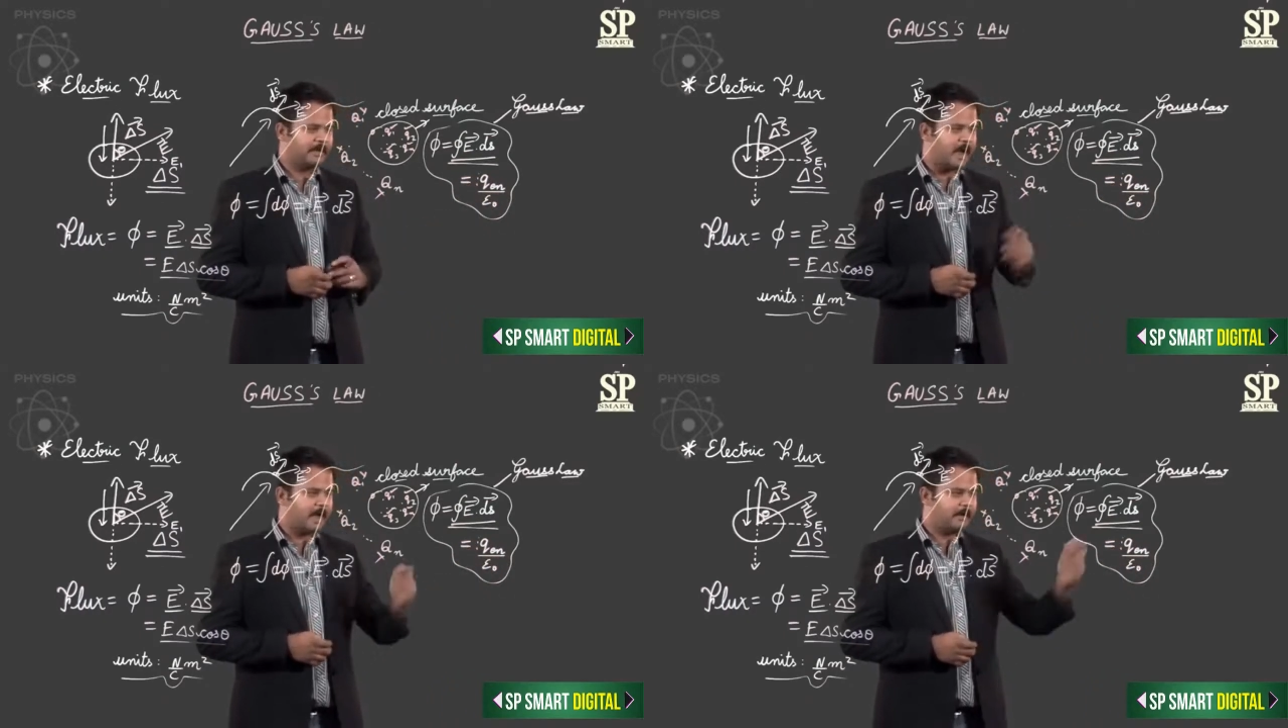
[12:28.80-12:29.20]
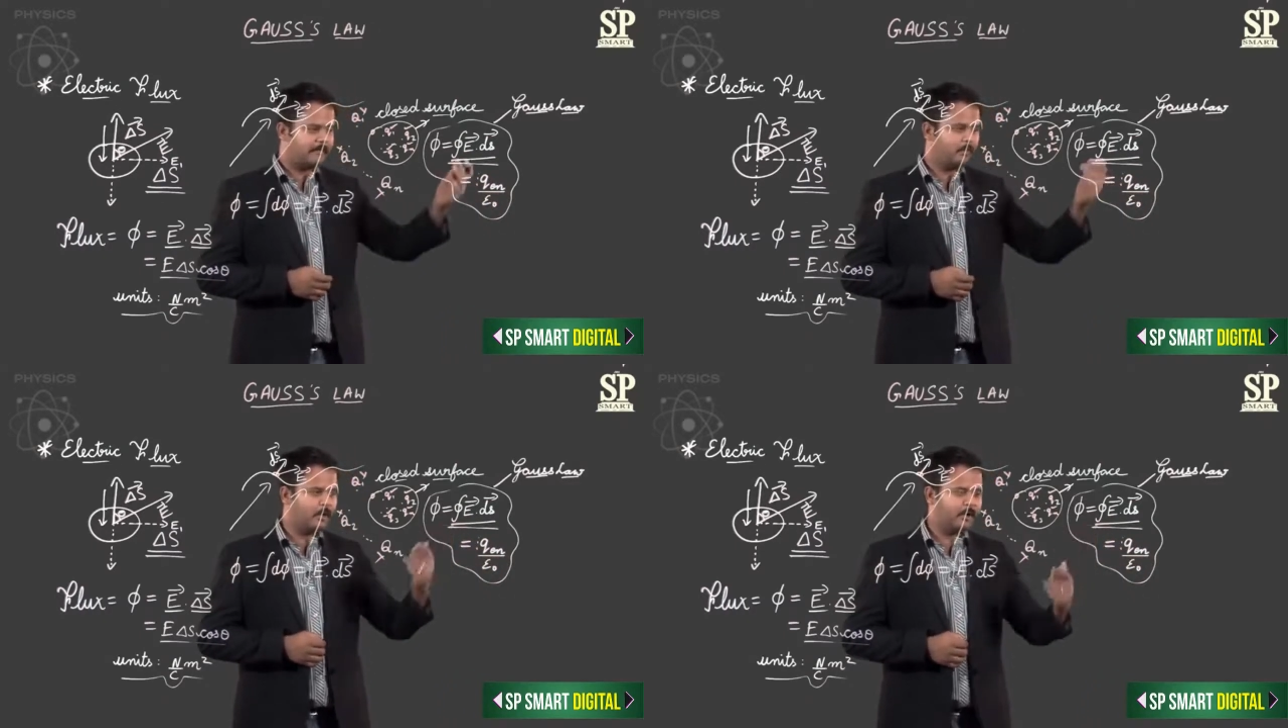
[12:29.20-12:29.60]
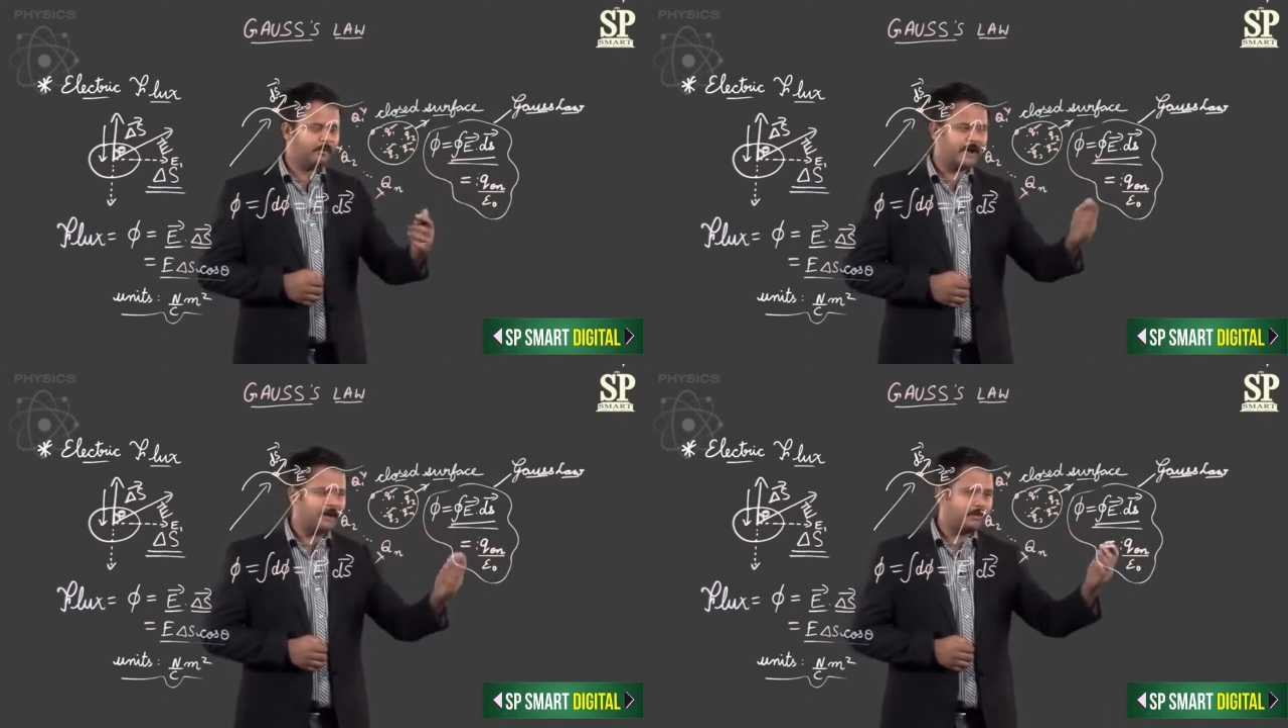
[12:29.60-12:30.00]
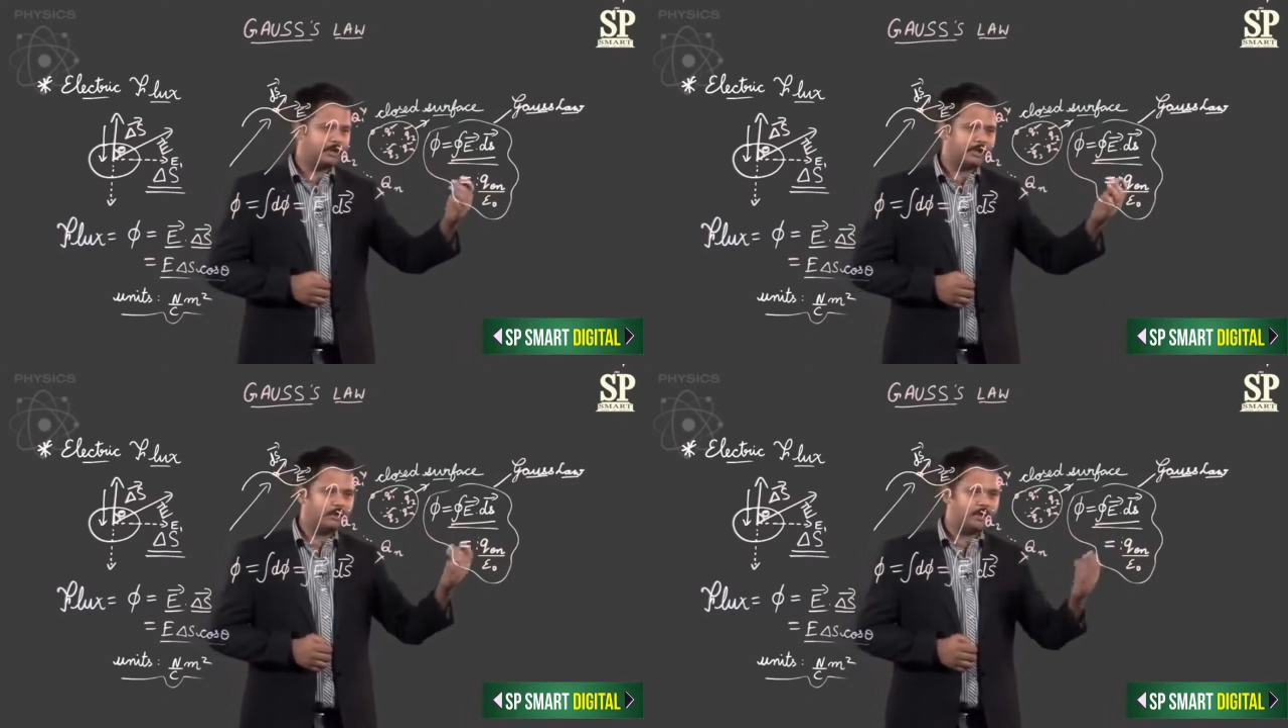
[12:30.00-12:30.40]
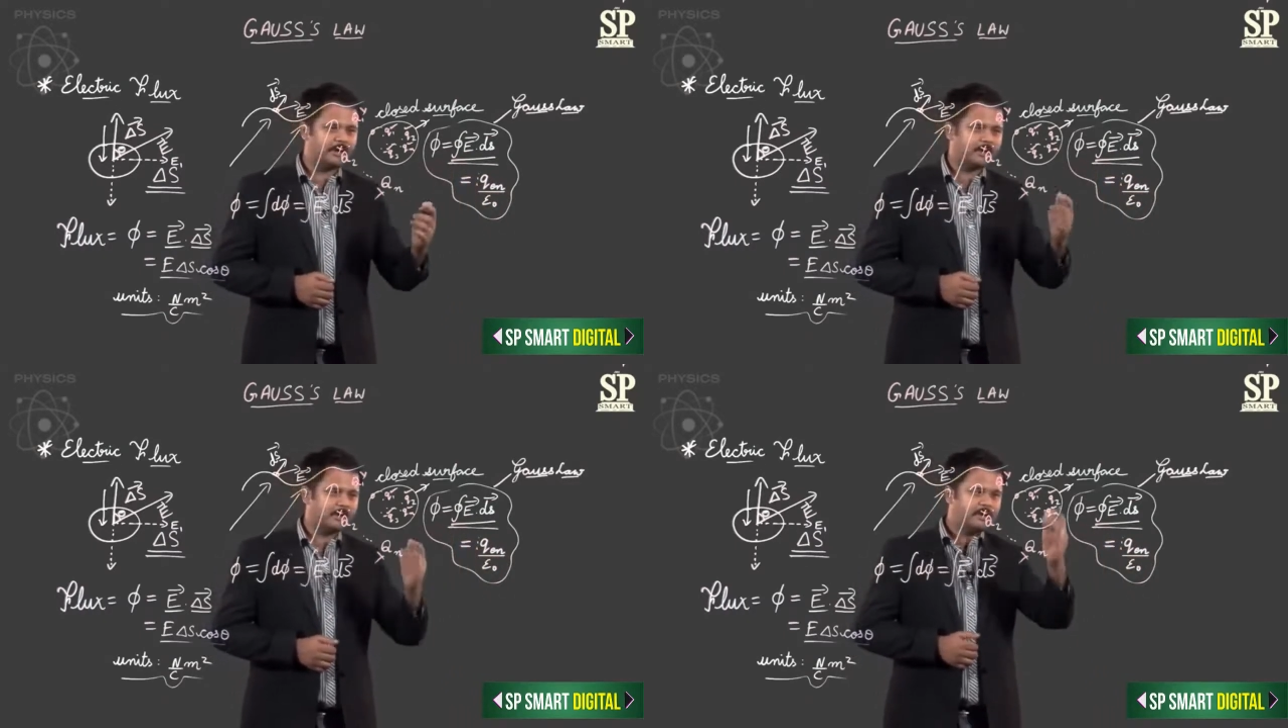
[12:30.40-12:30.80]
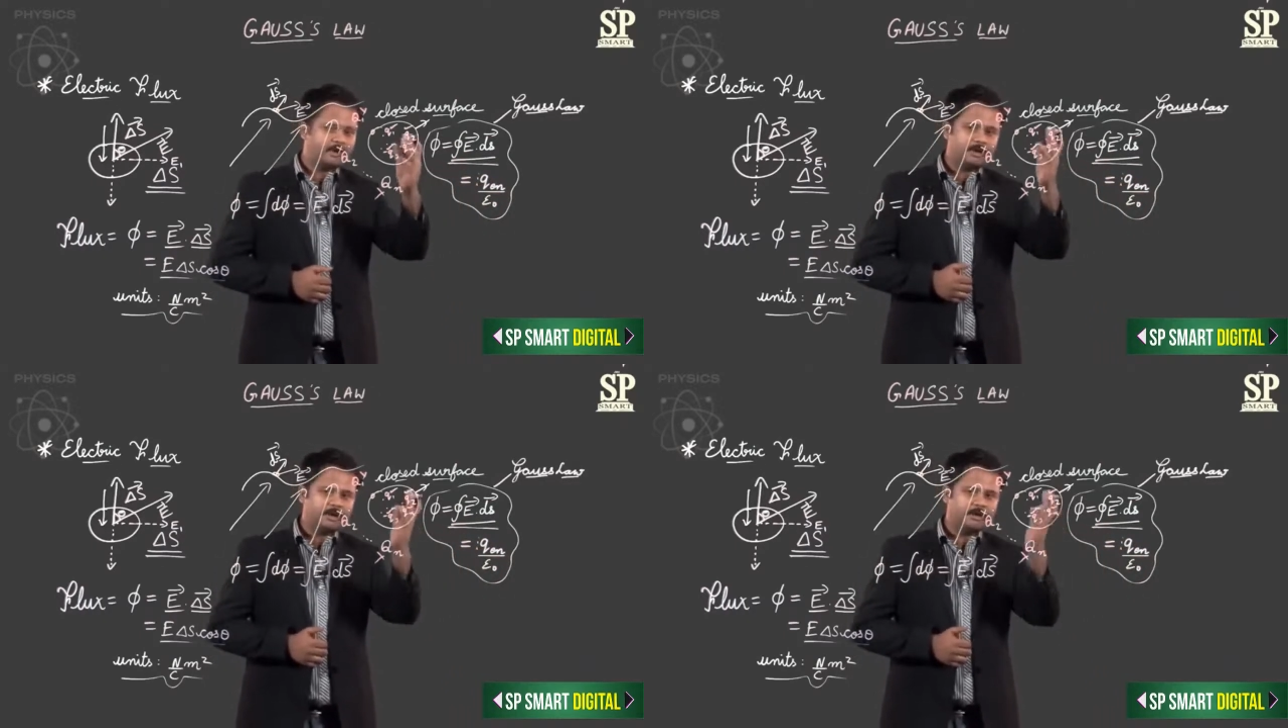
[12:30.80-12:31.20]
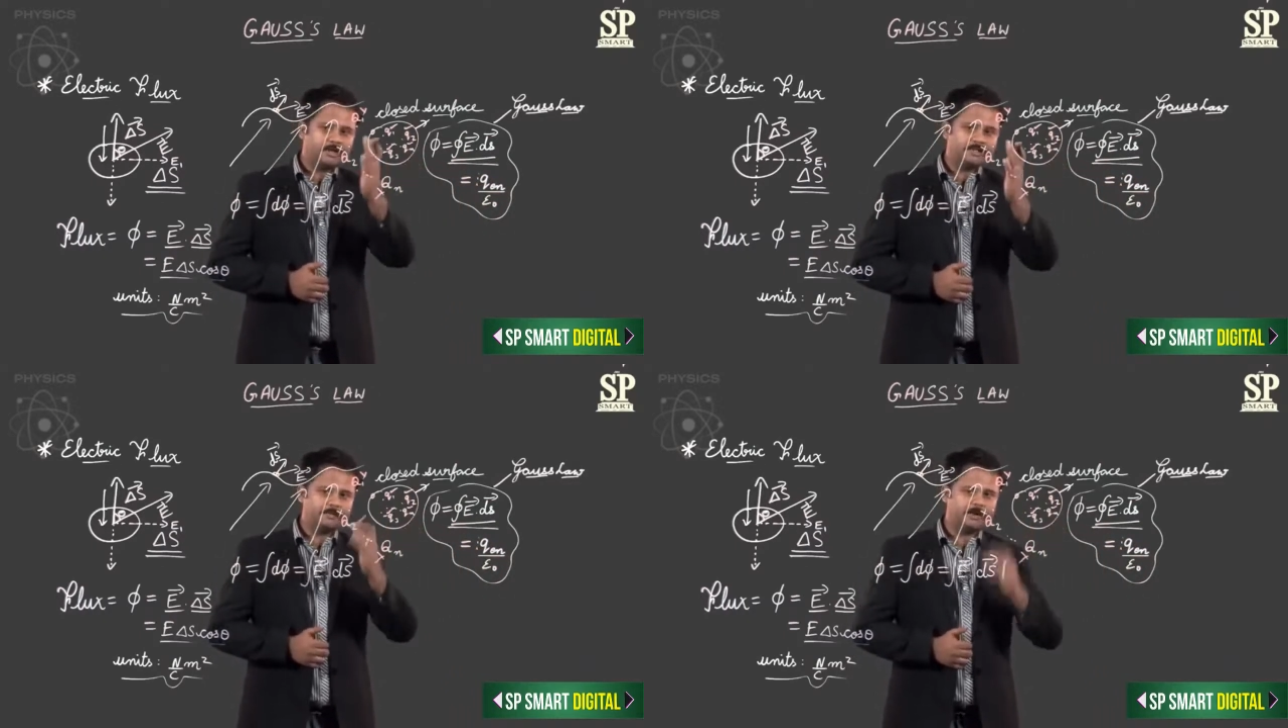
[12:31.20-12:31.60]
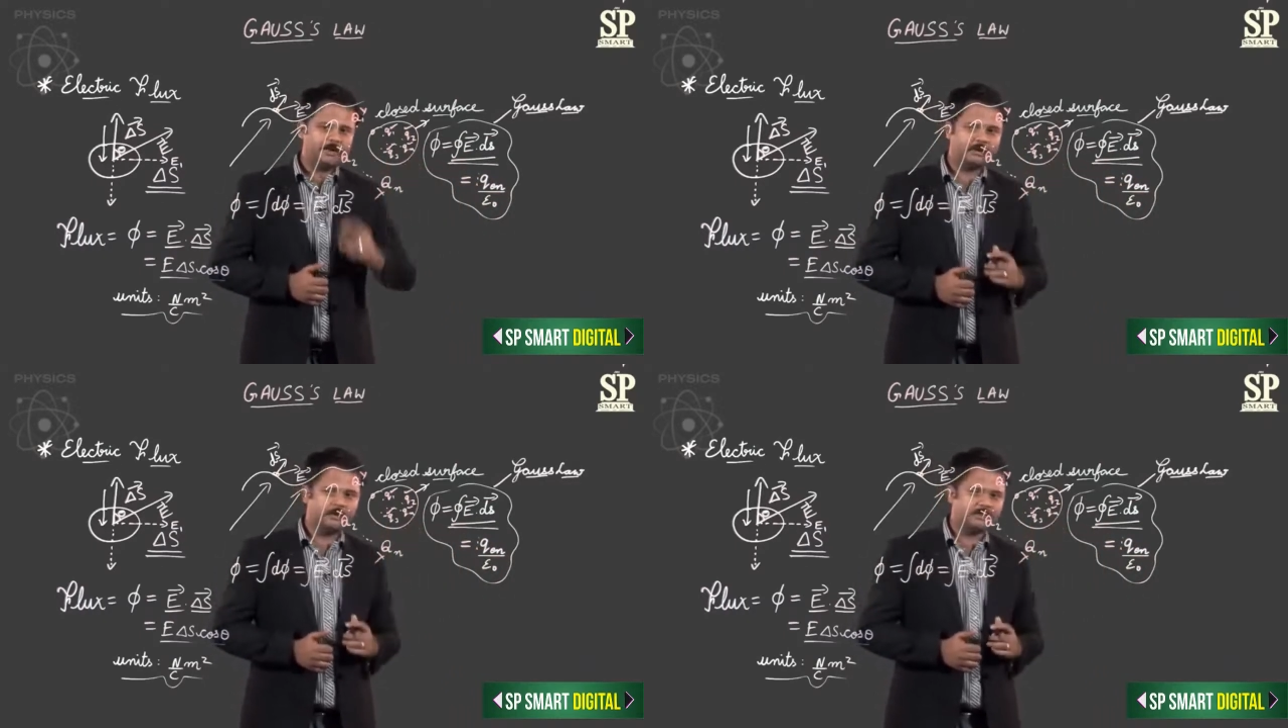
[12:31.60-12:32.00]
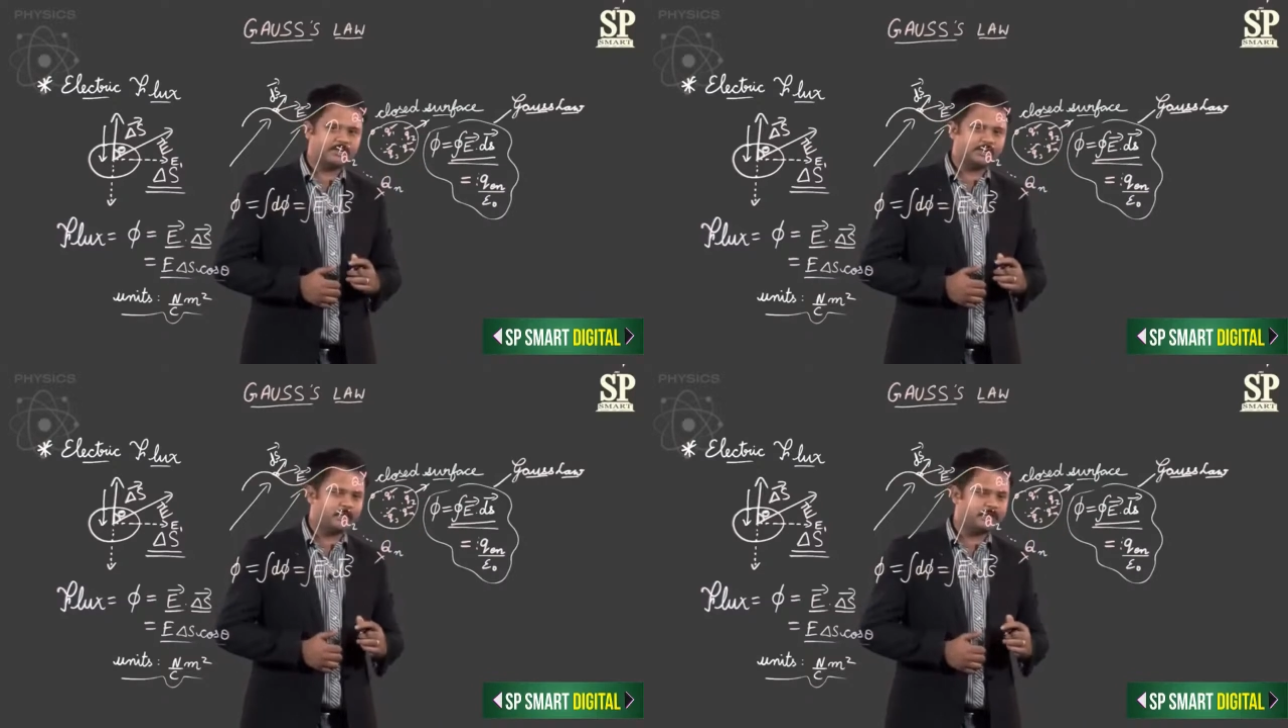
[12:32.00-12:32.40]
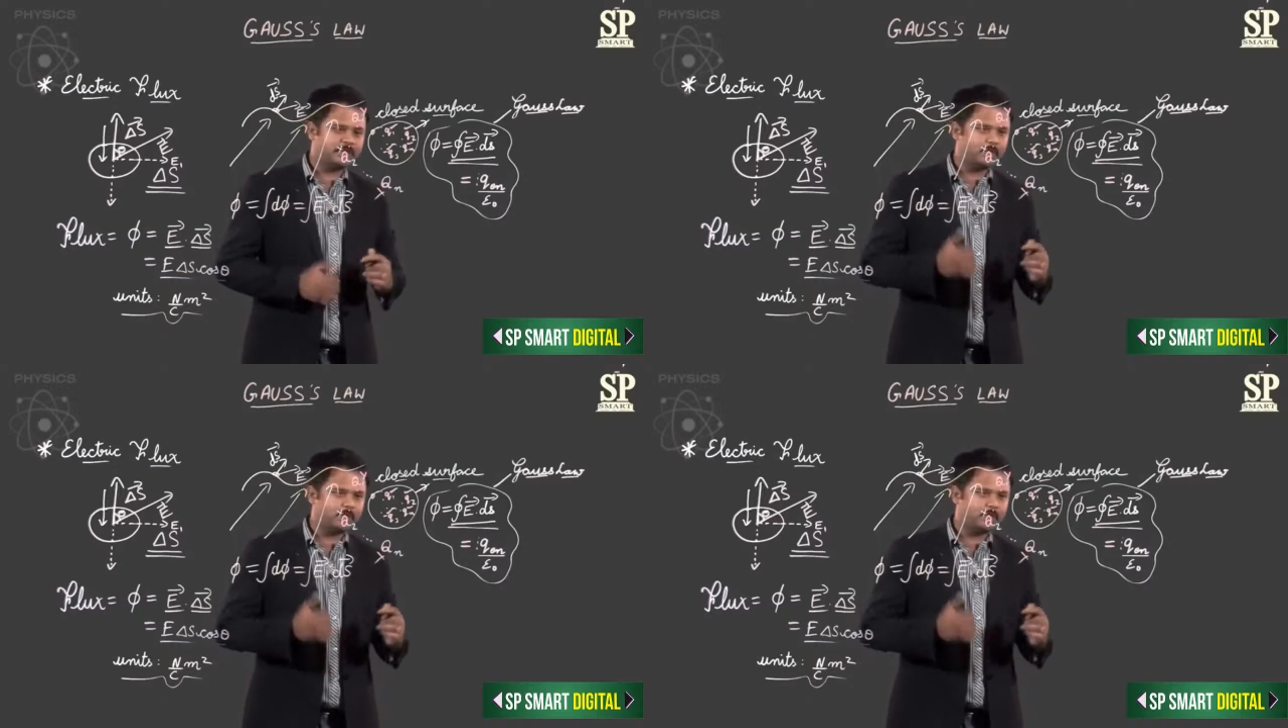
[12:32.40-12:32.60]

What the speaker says: And if you wanted to find out Qn, in this particular situation,